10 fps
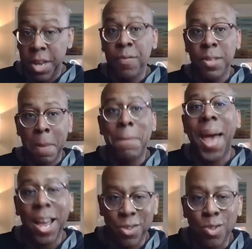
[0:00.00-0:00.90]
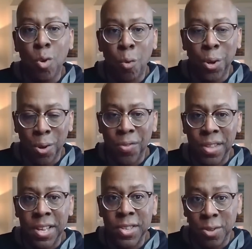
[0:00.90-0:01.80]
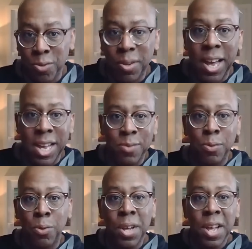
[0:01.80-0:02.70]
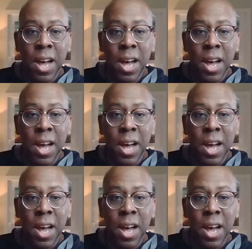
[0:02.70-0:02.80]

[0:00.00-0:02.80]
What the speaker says: give you the backstory on this, so you guys will,